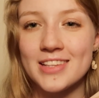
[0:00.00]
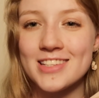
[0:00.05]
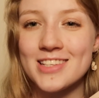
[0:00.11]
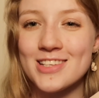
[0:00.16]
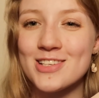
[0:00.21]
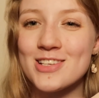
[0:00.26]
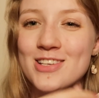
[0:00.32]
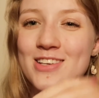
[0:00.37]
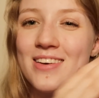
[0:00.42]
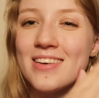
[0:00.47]

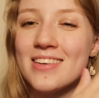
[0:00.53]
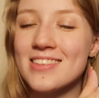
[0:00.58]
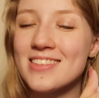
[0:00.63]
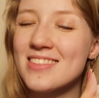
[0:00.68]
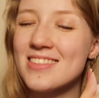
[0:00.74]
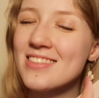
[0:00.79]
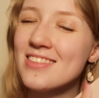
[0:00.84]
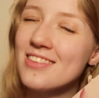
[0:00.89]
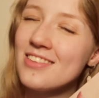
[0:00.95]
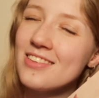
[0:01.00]
Such a
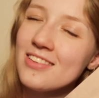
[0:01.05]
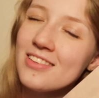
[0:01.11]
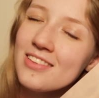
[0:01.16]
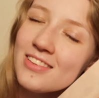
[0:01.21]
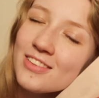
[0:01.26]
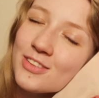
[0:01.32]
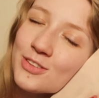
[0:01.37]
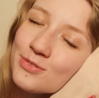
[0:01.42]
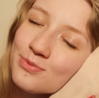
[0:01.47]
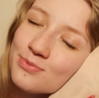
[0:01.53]
nice, oh,
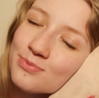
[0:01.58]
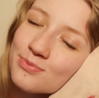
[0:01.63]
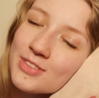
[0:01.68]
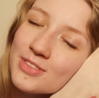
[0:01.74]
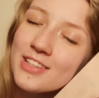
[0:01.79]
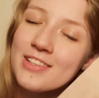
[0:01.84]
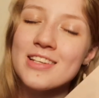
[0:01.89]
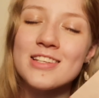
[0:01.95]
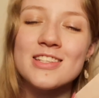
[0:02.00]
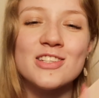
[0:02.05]

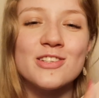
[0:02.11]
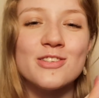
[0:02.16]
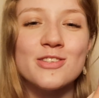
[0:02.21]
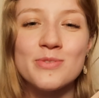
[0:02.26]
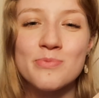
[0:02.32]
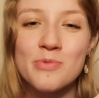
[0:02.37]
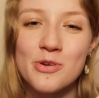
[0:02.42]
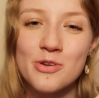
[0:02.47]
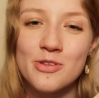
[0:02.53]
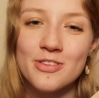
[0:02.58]
they're so
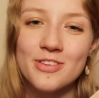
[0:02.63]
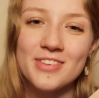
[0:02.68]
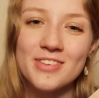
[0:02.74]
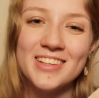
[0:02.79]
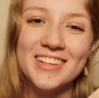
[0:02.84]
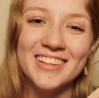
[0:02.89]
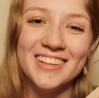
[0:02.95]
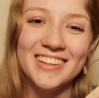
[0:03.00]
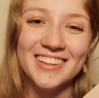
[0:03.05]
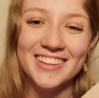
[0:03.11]

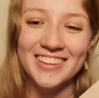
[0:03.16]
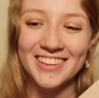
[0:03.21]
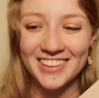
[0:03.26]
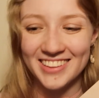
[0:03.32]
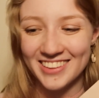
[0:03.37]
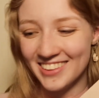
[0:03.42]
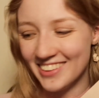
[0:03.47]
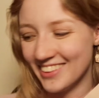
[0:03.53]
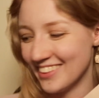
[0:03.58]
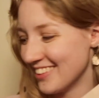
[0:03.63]
smooth.
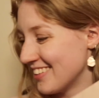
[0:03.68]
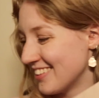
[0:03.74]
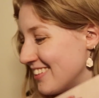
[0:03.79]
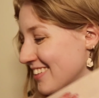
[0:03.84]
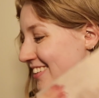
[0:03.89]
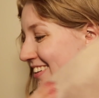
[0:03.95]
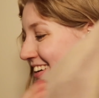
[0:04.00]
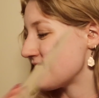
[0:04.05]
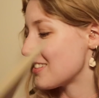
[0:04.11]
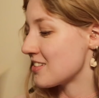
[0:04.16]

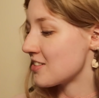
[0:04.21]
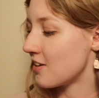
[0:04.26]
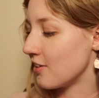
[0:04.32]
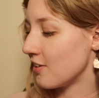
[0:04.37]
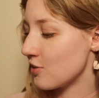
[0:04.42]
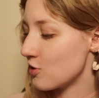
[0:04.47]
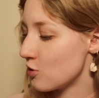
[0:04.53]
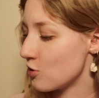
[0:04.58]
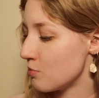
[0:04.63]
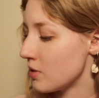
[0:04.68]
As a
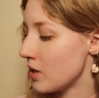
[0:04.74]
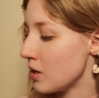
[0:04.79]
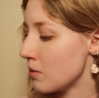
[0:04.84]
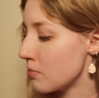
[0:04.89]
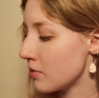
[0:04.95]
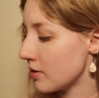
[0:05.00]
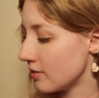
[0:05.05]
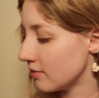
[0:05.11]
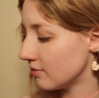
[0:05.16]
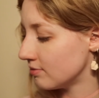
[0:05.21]
tile should be,
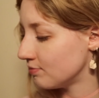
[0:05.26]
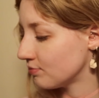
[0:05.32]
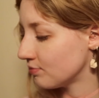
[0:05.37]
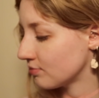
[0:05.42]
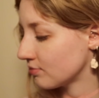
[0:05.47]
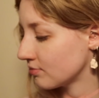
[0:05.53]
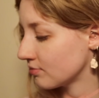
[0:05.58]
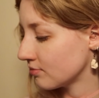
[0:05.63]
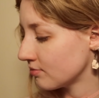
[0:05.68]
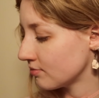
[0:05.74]
but
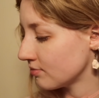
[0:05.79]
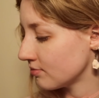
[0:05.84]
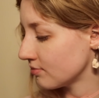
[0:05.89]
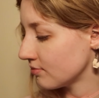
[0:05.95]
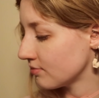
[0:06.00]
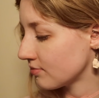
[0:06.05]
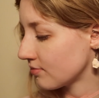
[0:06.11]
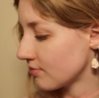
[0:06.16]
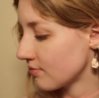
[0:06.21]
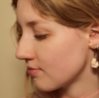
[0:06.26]

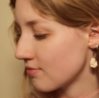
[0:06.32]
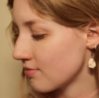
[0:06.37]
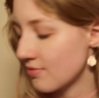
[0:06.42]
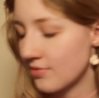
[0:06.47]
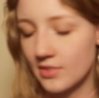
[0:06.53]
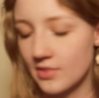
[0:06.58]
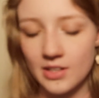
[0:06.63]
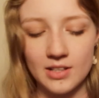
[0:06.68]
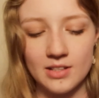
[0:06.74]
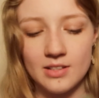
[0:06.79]

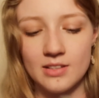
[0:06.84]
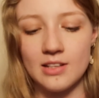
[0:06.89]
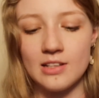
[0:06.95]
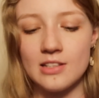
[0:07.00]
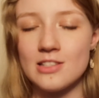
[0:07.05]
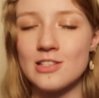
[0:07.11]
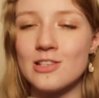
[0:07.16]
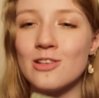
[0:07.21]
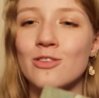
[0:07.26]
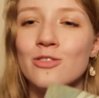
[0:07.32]
I
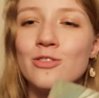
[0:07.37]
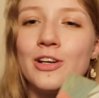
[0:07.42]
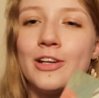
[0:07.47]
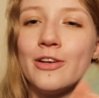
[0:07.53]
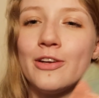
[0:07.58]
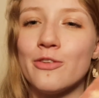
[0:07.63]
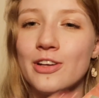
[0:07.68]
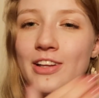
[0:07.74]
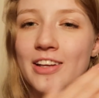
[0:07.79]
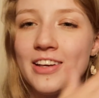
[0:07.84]
still find
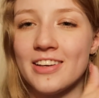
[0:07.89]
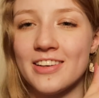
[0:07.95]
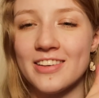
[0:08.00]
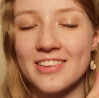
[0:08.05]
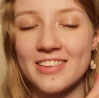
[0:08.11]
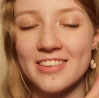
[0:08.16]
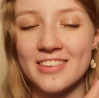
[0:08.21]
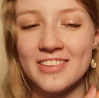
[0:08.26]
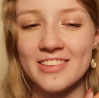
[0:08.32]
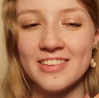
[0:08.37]
it really
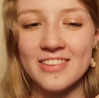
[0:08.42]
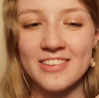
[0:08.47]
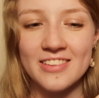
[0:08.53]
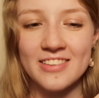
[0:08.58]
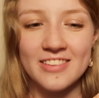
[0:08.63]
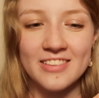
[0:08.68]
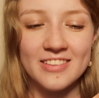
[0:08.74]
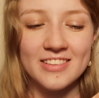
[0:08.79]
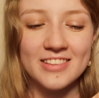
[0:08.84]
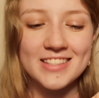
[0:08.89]

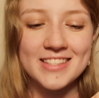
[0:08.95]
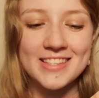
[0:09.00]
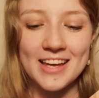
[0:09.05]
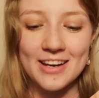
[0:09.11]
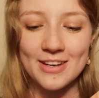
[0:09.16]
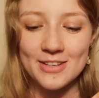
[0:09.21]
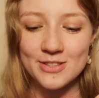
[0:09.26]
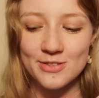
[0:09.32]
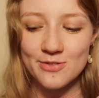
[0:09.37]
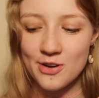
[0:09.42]

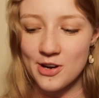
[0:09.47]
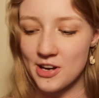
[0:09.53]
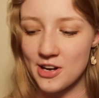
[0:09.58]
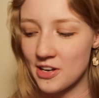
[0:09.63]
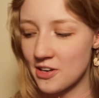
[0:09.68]
satisfying.